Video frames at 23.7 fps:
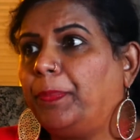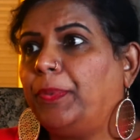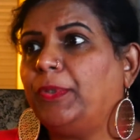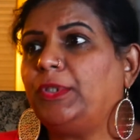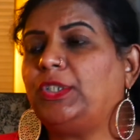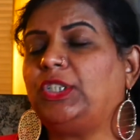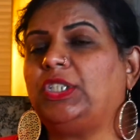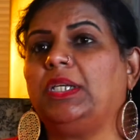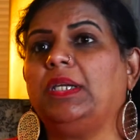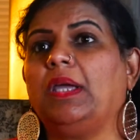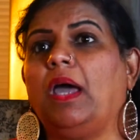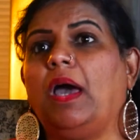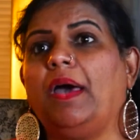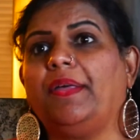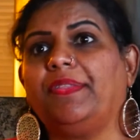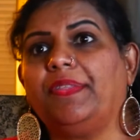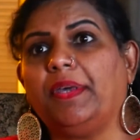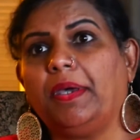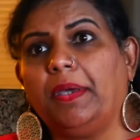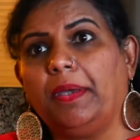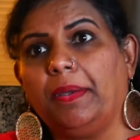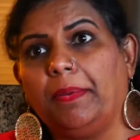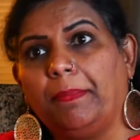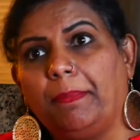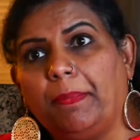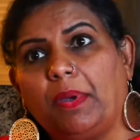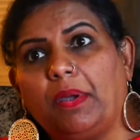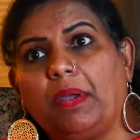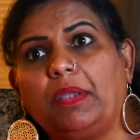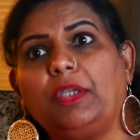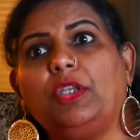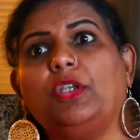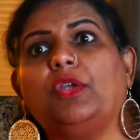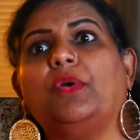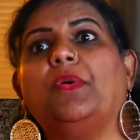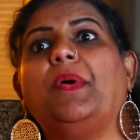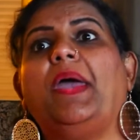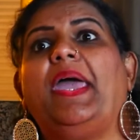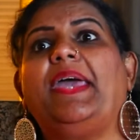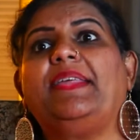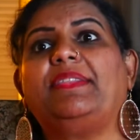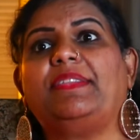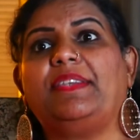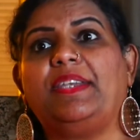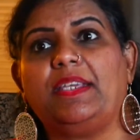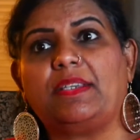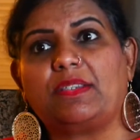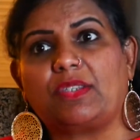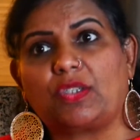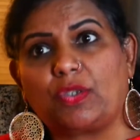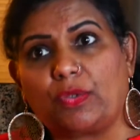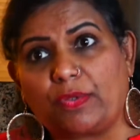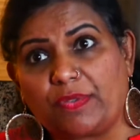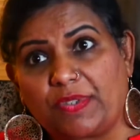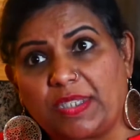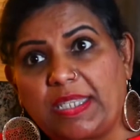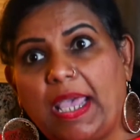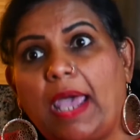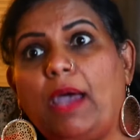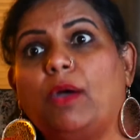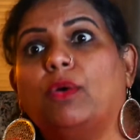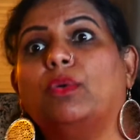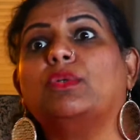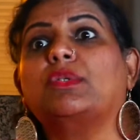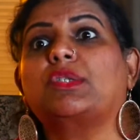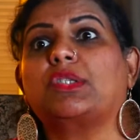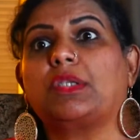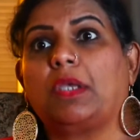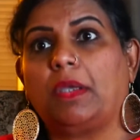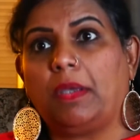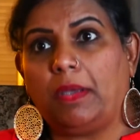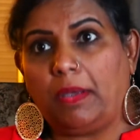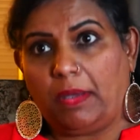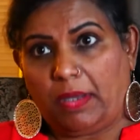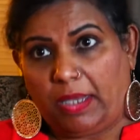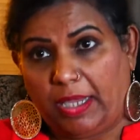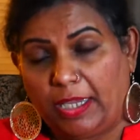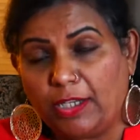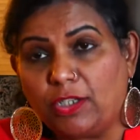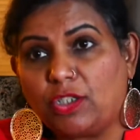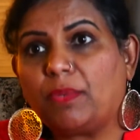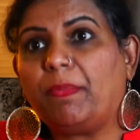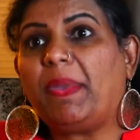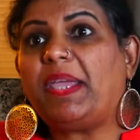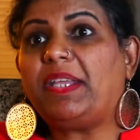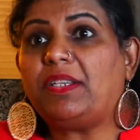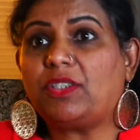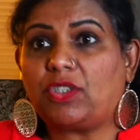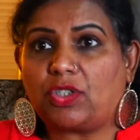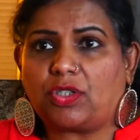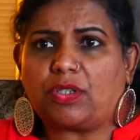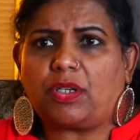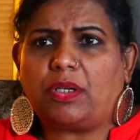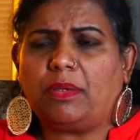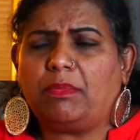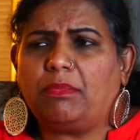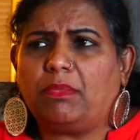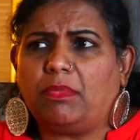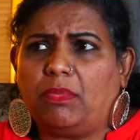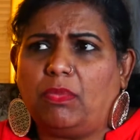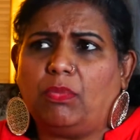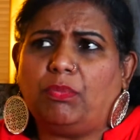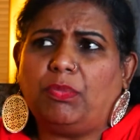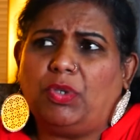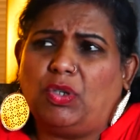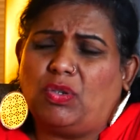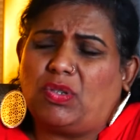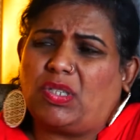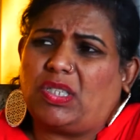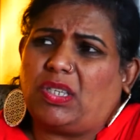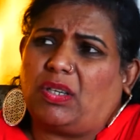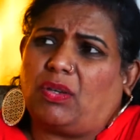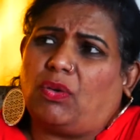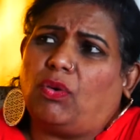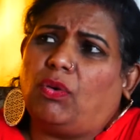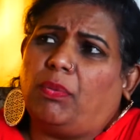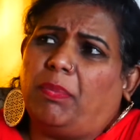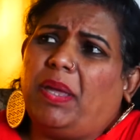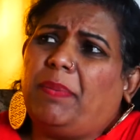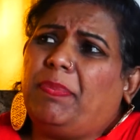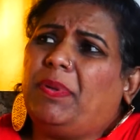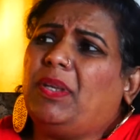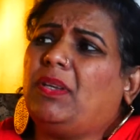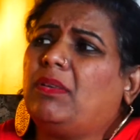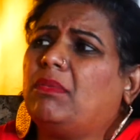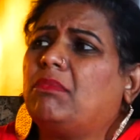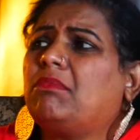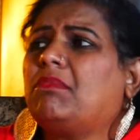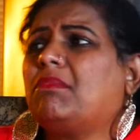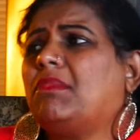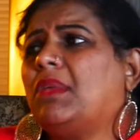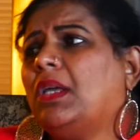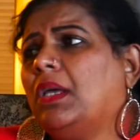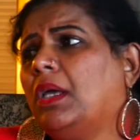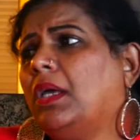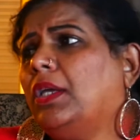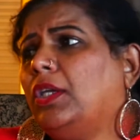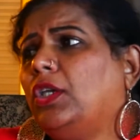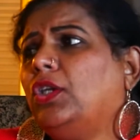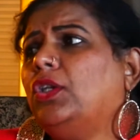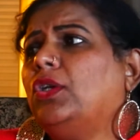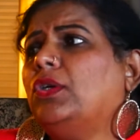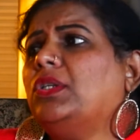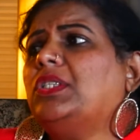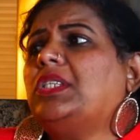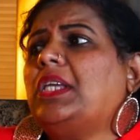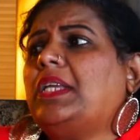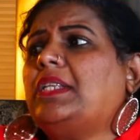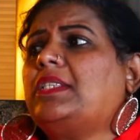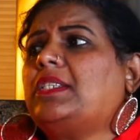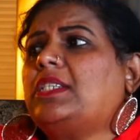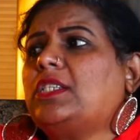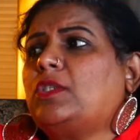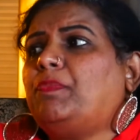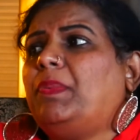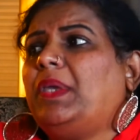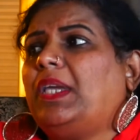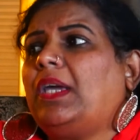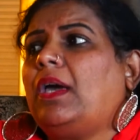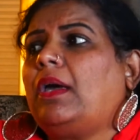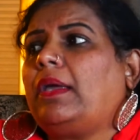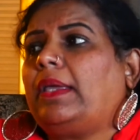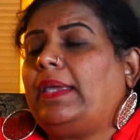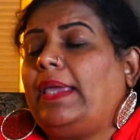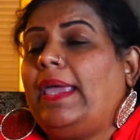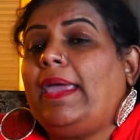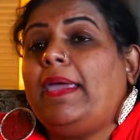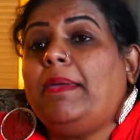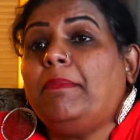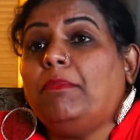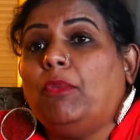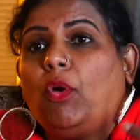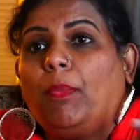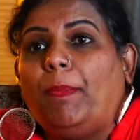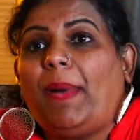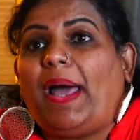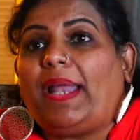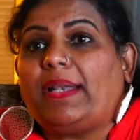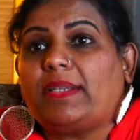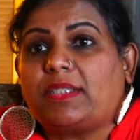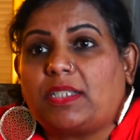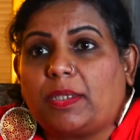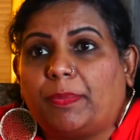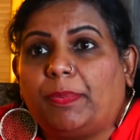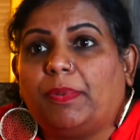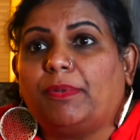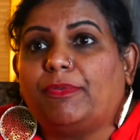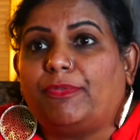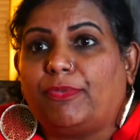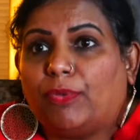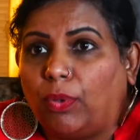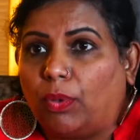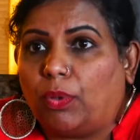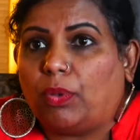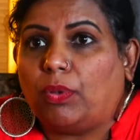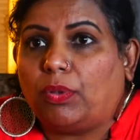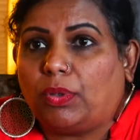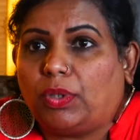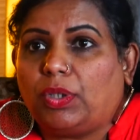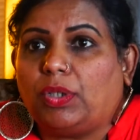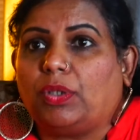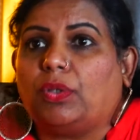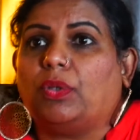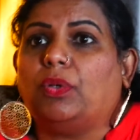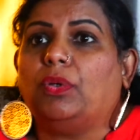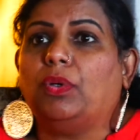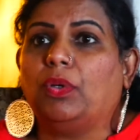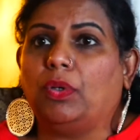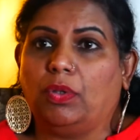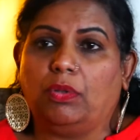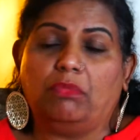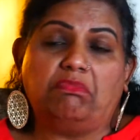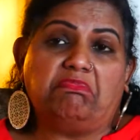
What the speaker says: pushing other, you know, ethnic sort of sounds into mainstream music, or maybe, you know, it just became more palatable for, you know,